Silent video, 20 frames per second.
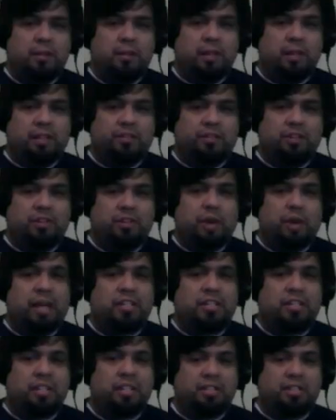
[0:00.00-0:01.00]
for
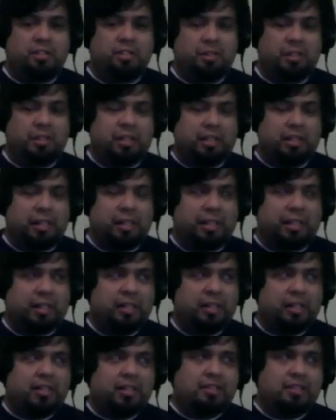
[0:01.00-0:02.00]
traction, so he can like
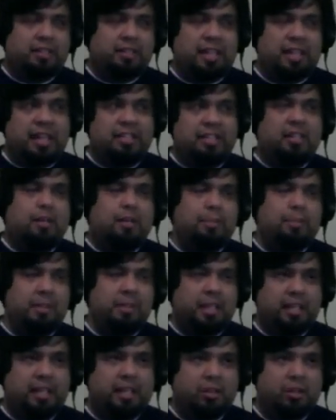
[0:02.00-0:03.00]
stand up and not
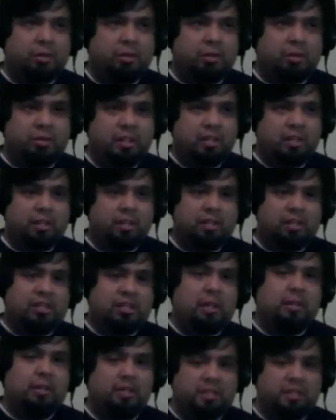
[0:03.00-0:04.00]
get thrown on the
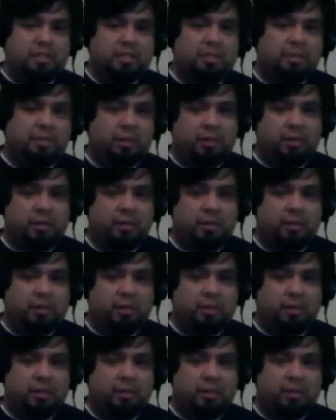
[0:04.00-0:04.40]
slippery ground.